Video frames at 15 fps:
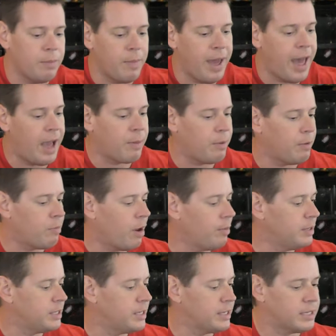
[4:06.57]
and back, but
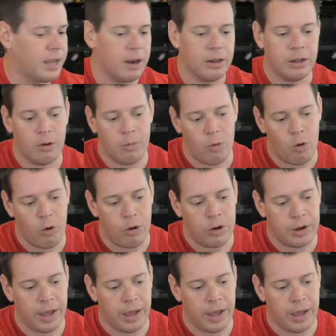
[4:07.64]
probably sticks out a little more.